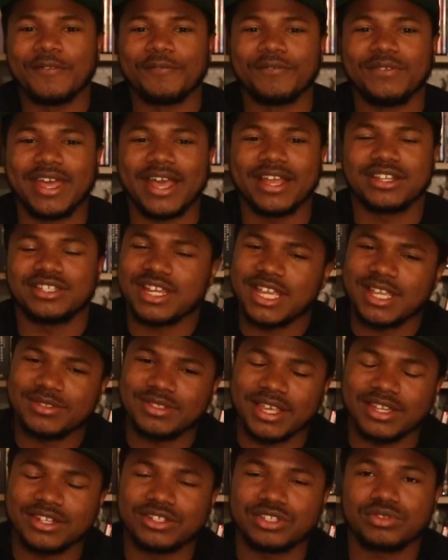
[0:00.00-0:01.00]
We got
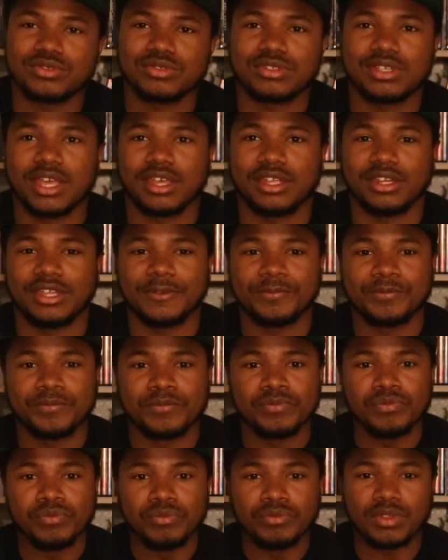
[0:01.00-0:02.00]
James taking it,
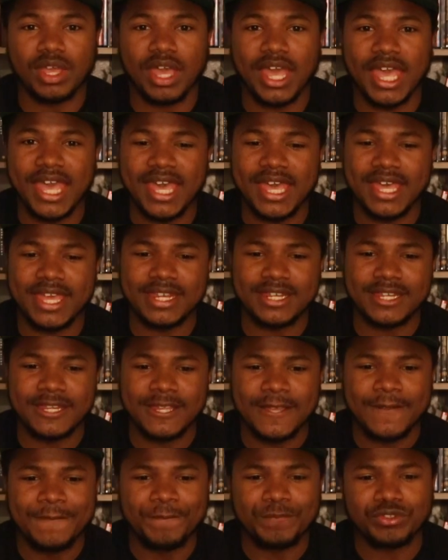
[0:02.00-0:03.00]
and
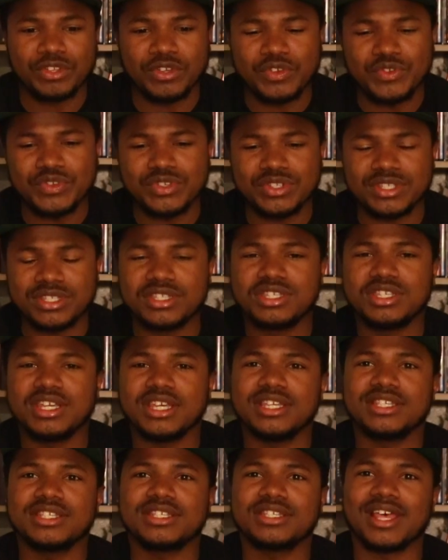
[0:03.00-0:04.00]
there's
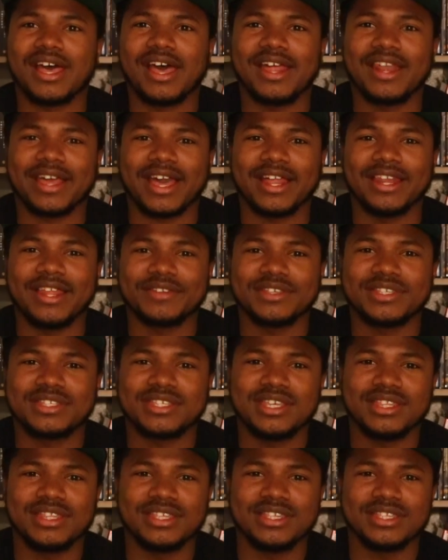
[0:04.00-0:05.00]
just I love to
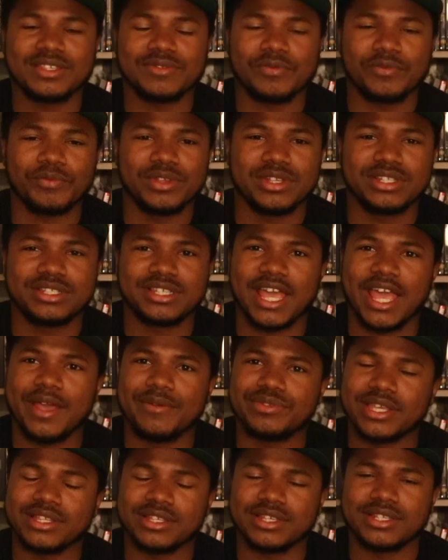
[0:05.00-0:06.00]
see this when
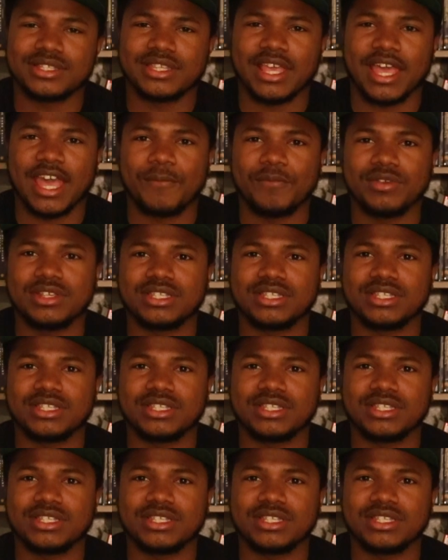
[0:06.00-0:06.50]
James take the stand.